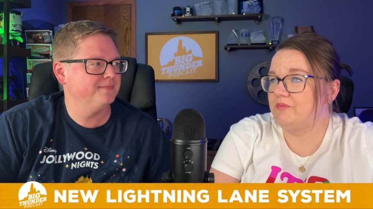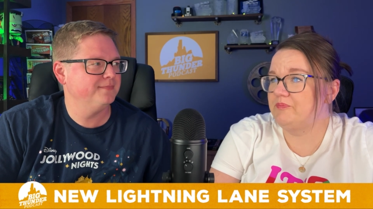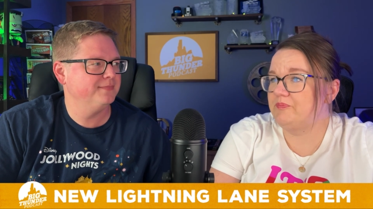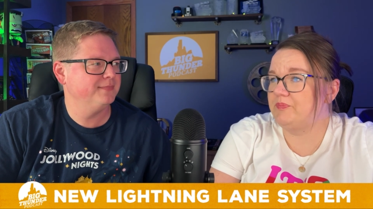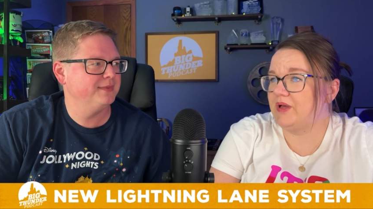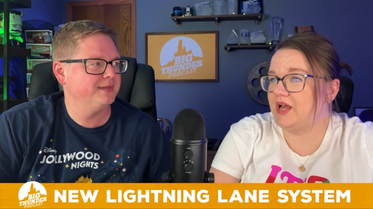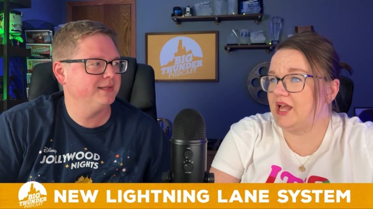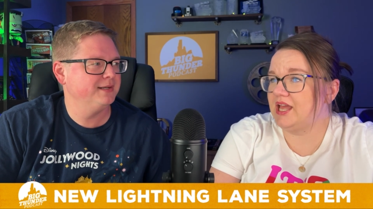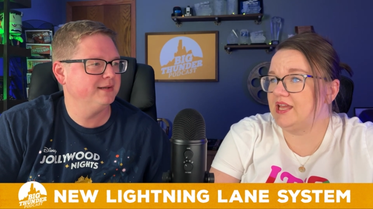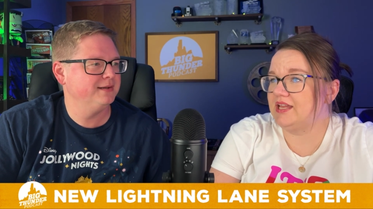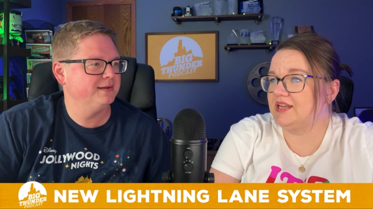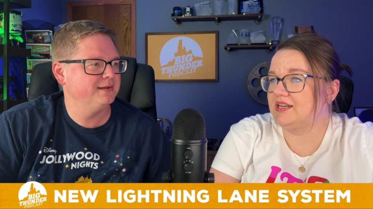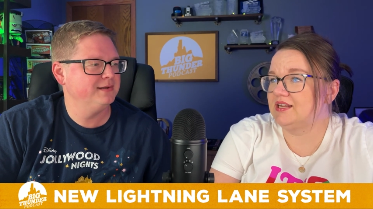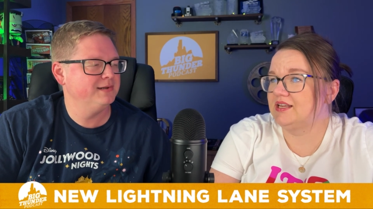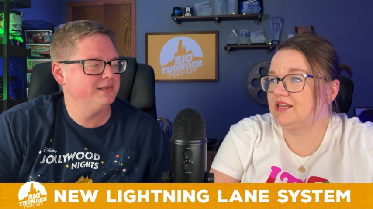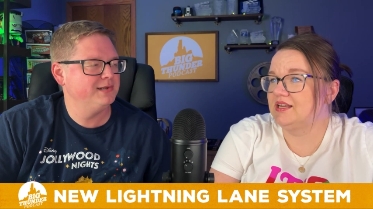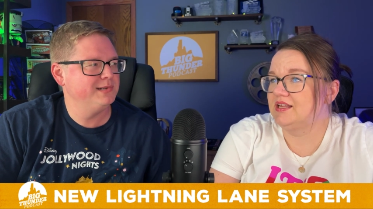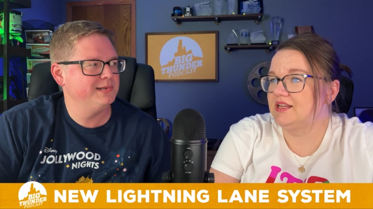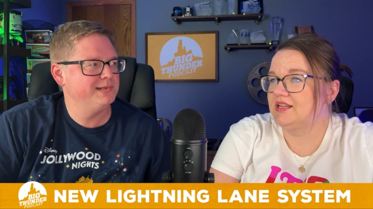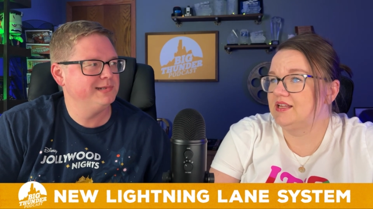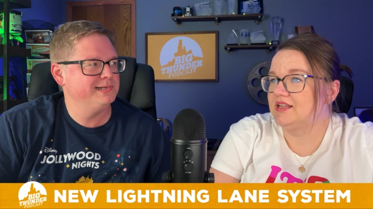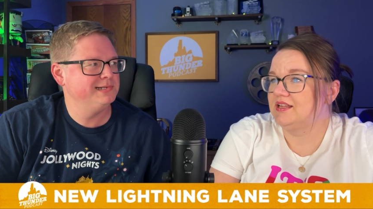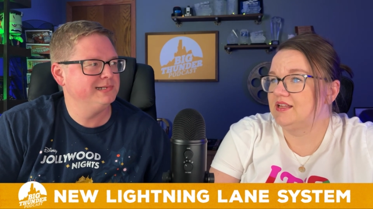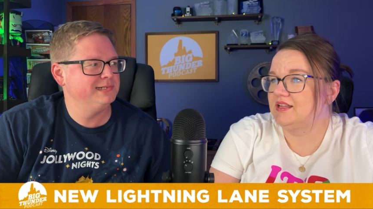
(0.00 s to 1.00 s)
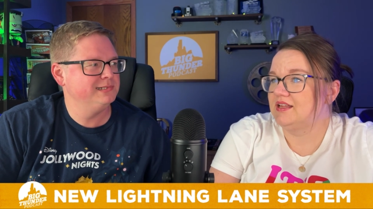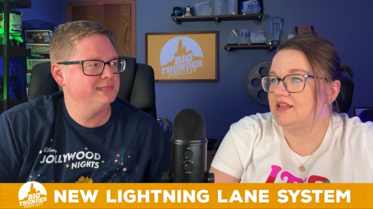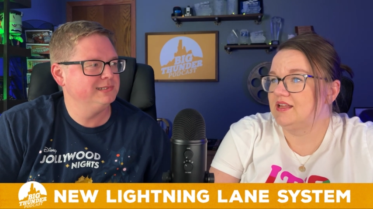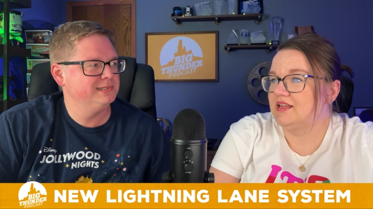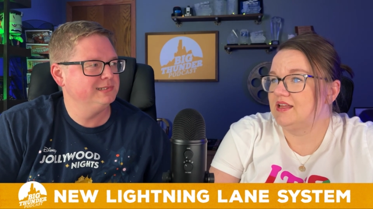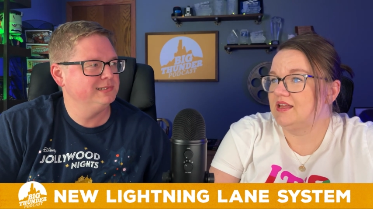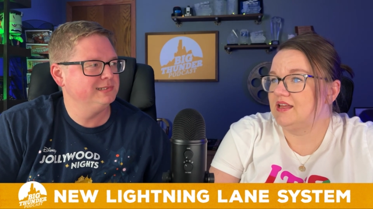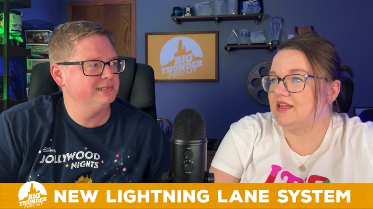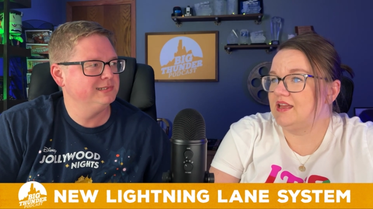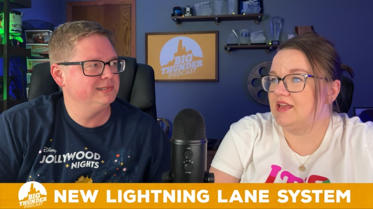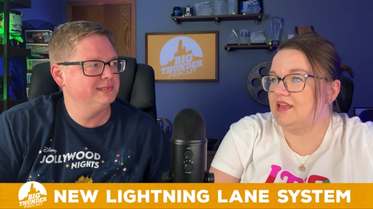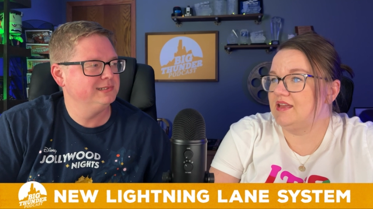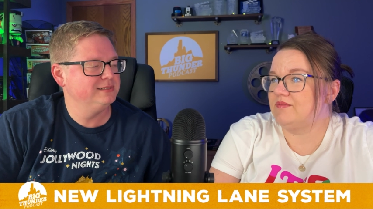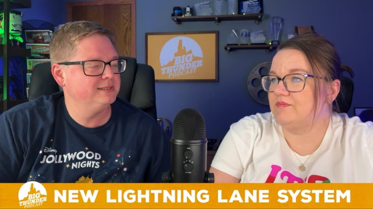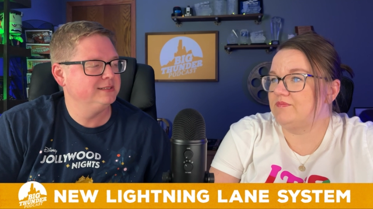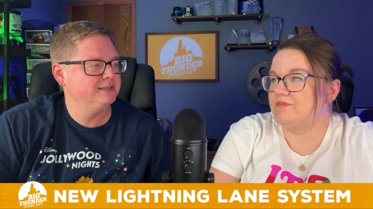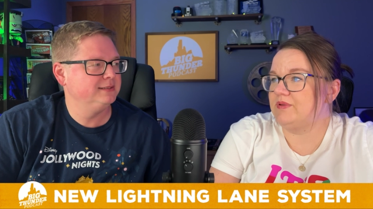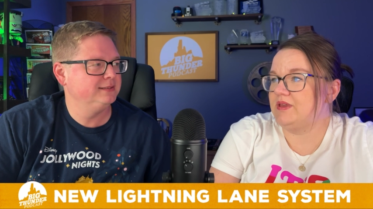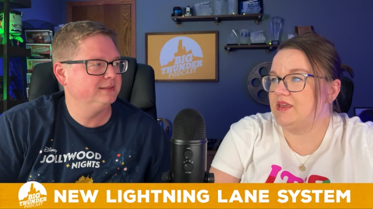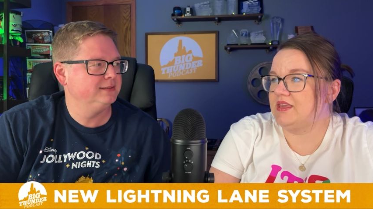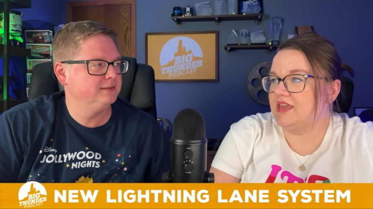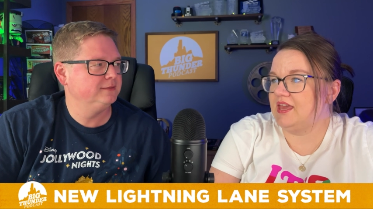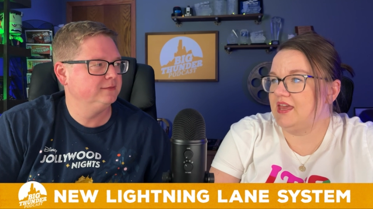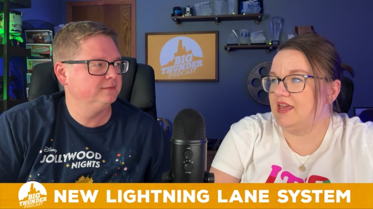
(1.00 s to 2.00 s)
Speaker 1: but it
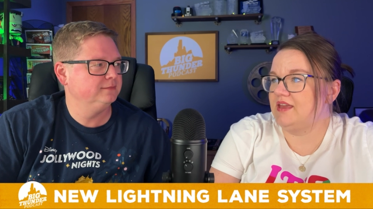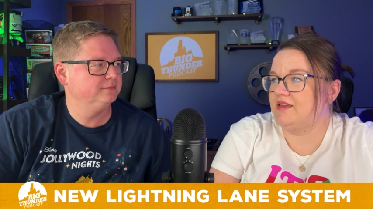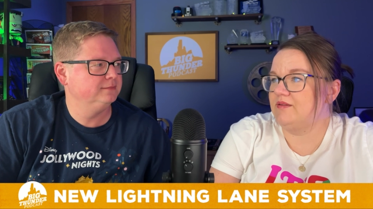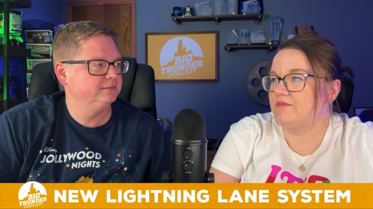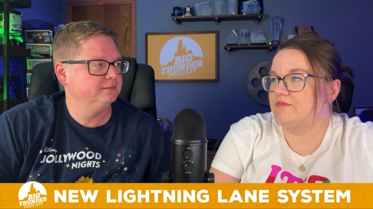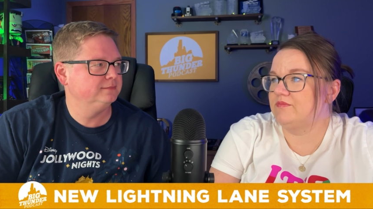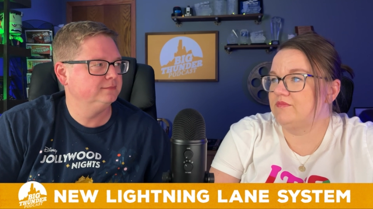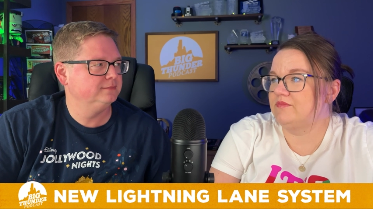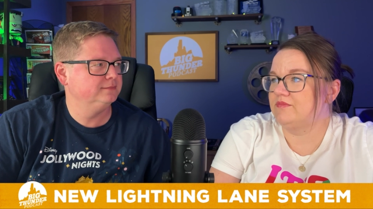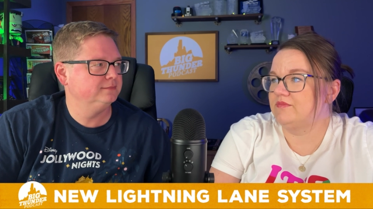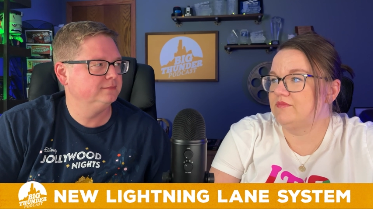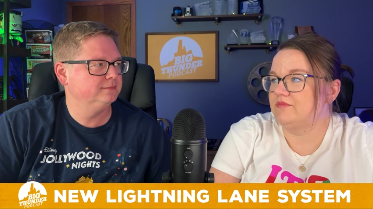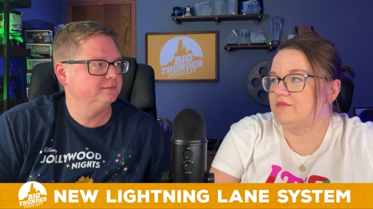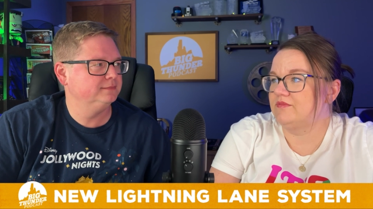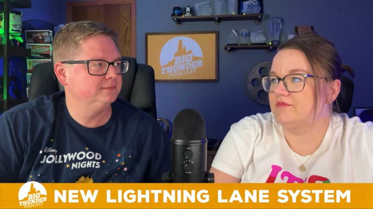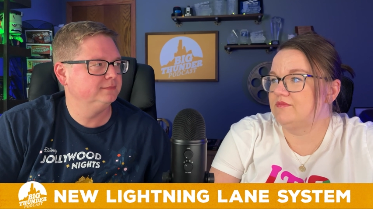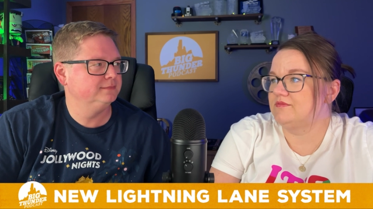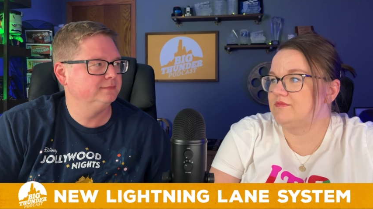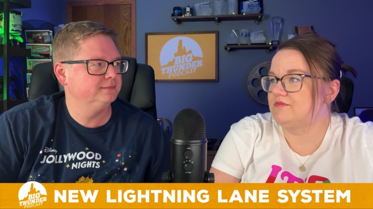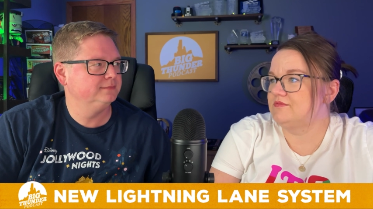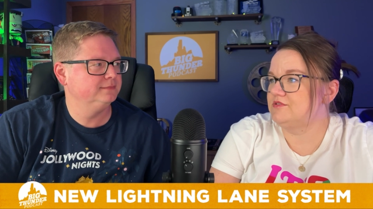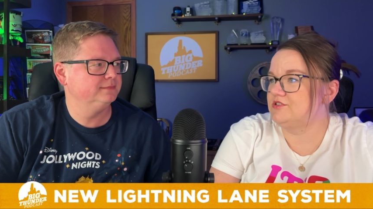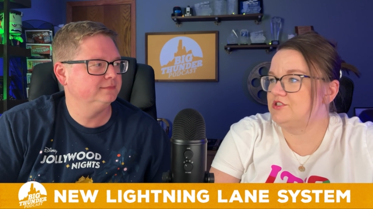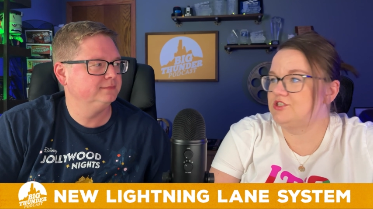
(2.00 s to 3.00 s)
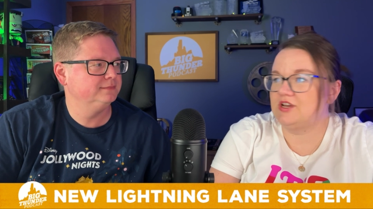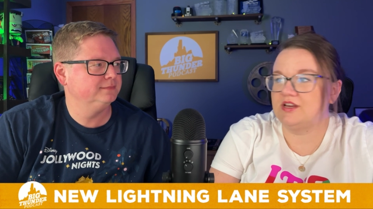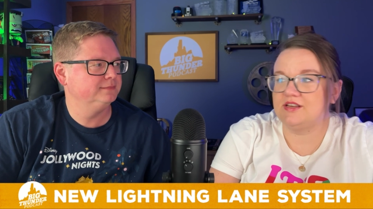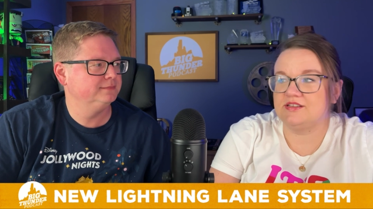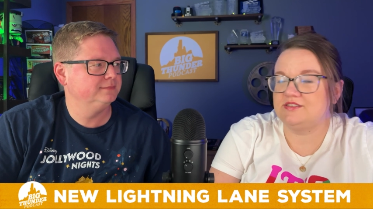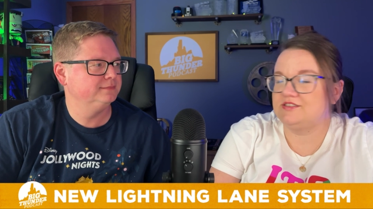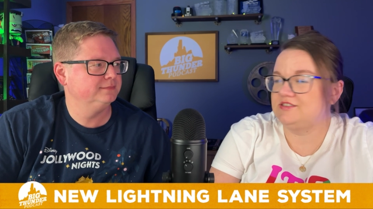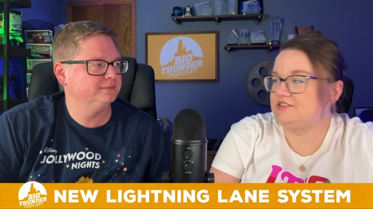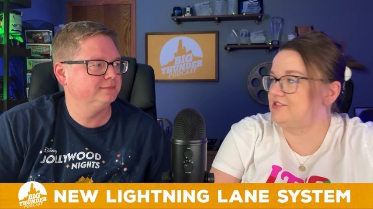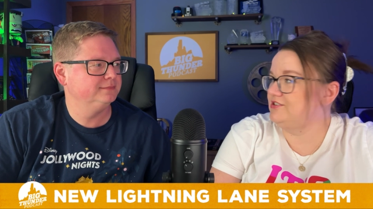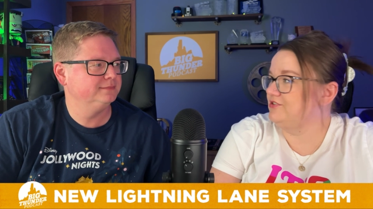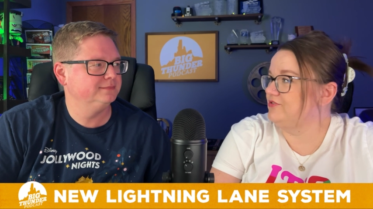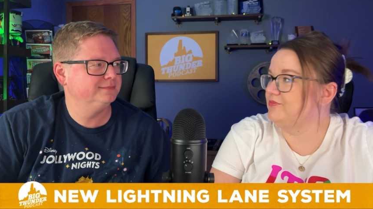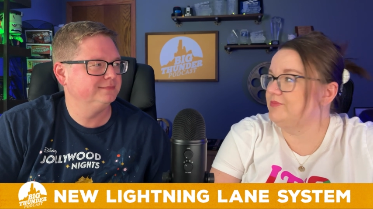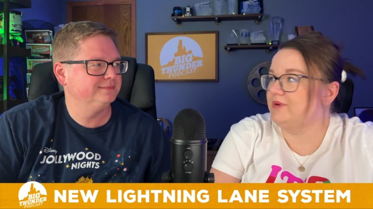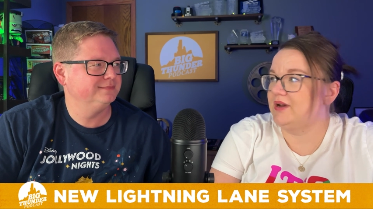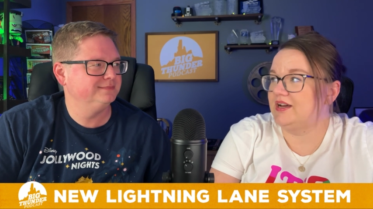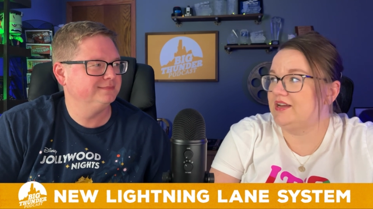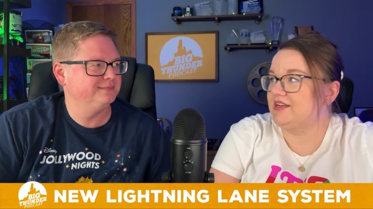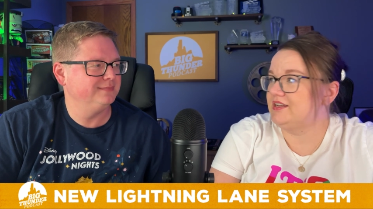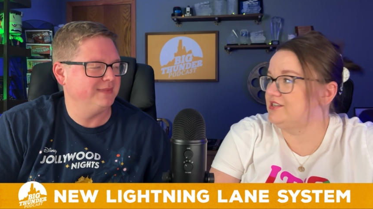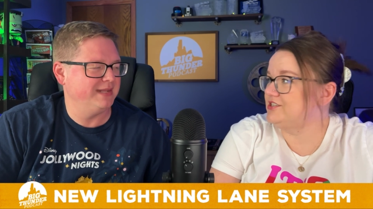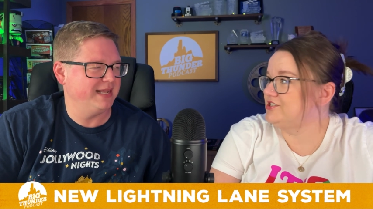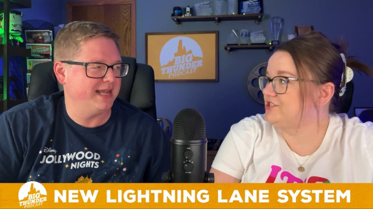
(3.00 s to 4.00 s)
became just too
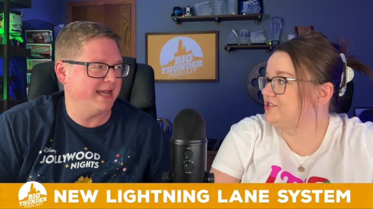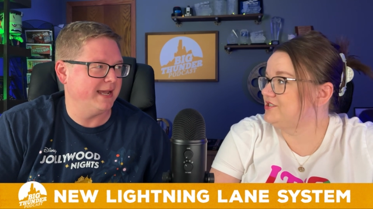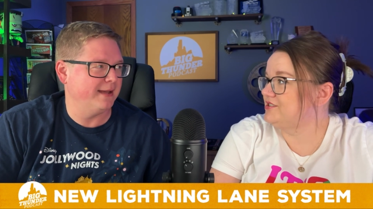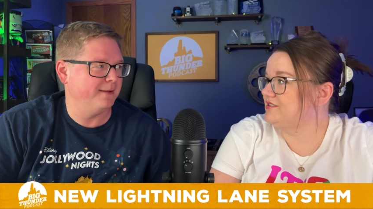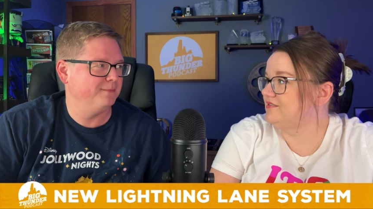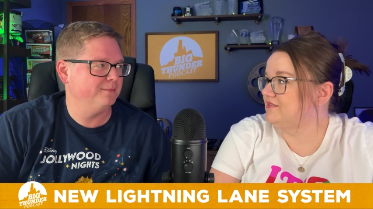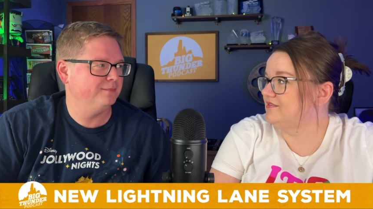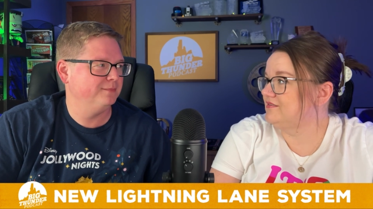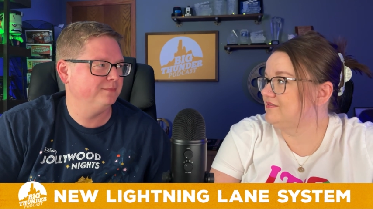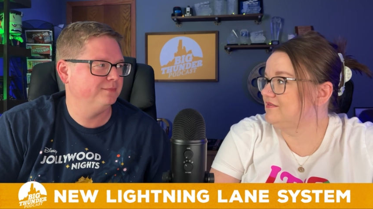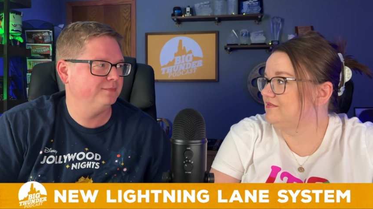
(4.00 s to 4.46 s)
much. Yeah.